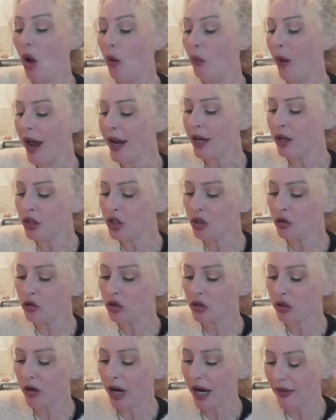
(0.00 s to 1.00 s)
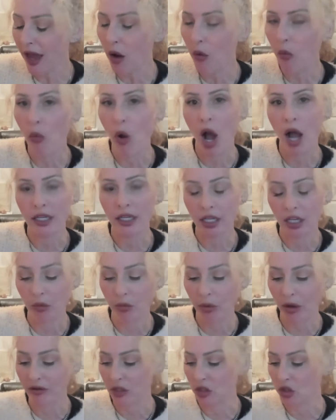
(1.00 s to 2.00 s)
why don't you try that walking up
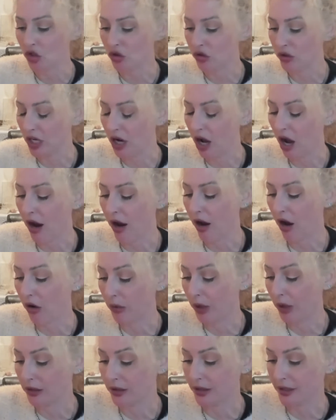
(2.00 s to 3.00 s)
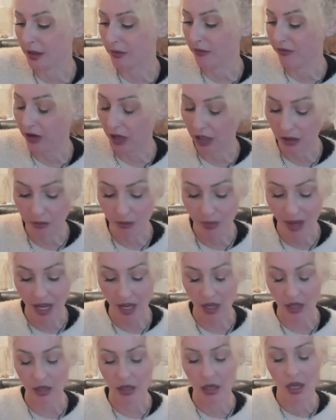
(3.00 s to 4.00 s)
on the street IRL to some fucking
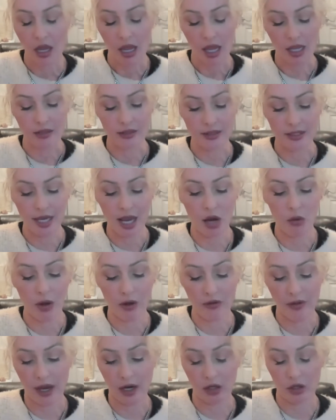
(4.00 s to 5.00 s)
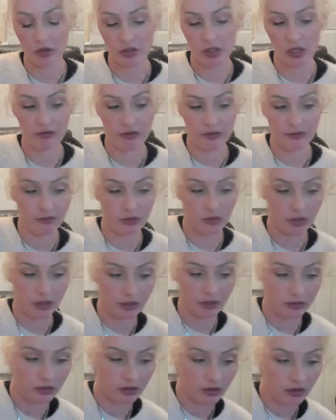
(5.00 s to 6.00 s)
man and see how well that goes over for
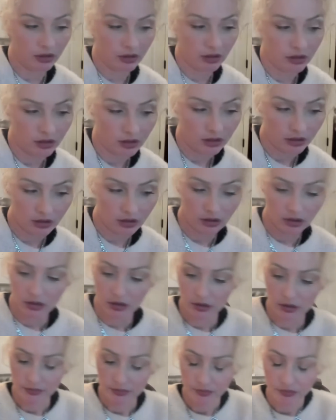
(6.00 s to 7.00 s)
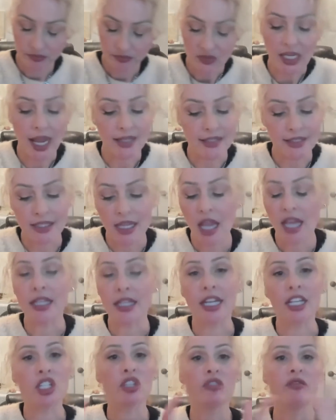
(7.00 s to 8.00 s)
you. Yes,
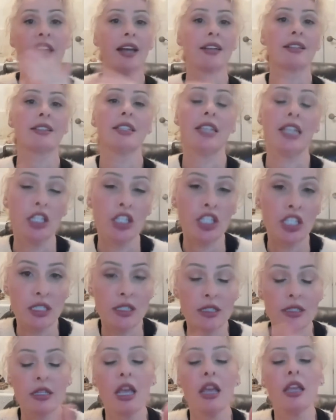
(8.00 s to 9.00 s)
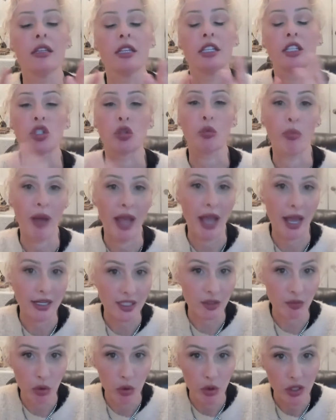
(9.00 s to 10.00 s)
get your vaccinations, get your
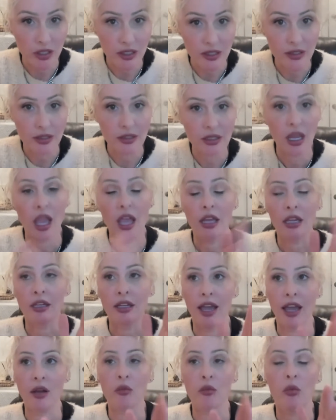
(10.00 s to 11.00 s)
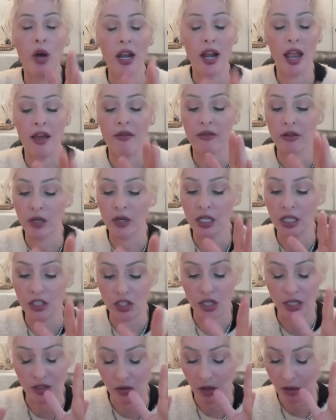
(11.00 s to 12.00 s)
passports, get whatever it is.
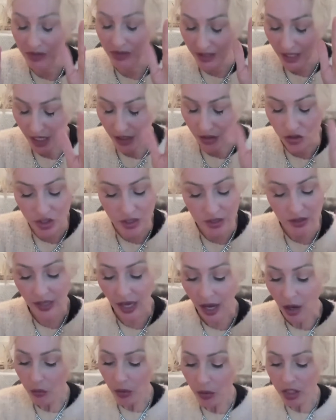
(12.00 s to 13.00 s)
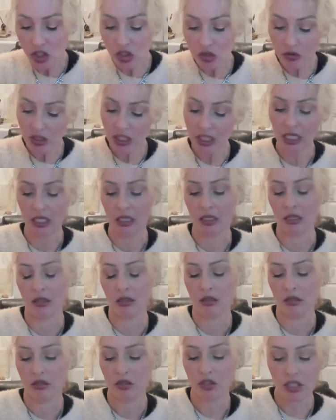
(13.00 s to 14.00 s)
That's what I'm saying. Just get what you need.
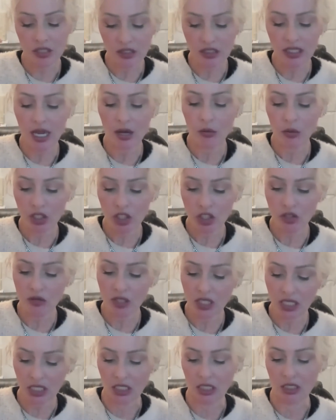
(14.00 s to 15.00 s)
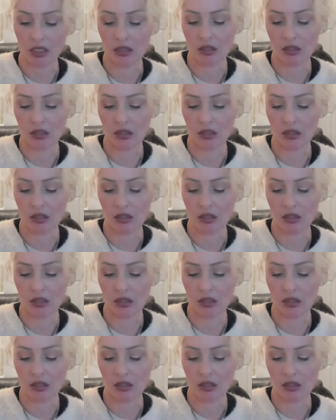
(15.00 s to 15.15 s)
Just get what you need.